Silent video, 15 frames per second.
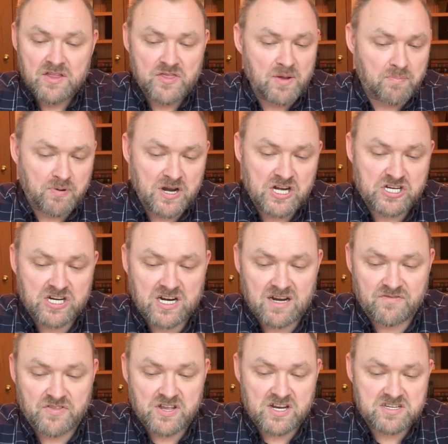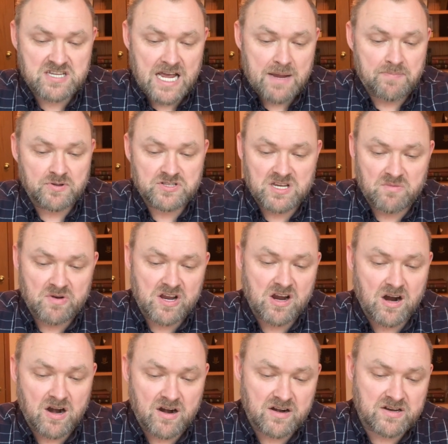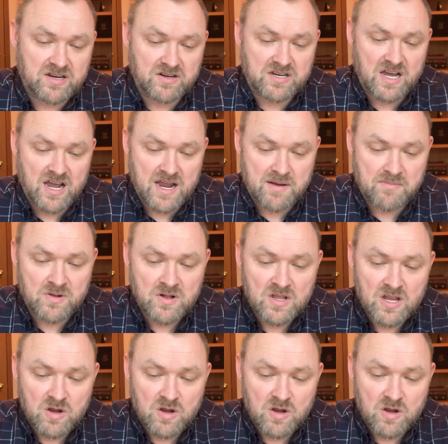The preaching of the disciples in regard to time